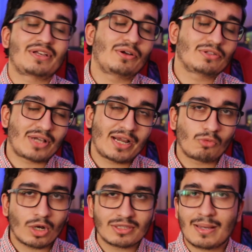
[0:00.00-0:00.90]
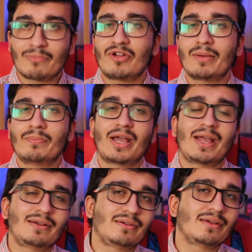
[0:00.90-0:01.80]
I also had WhatsApp Web
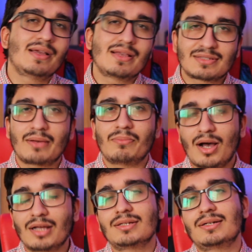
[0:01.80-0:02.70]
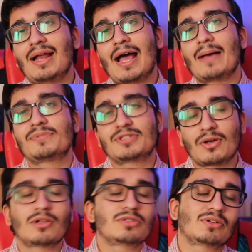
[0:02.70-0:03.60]
and some other apps
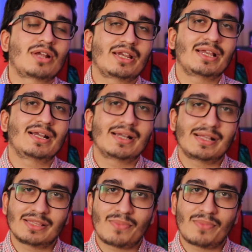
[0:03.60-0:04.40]
also running in the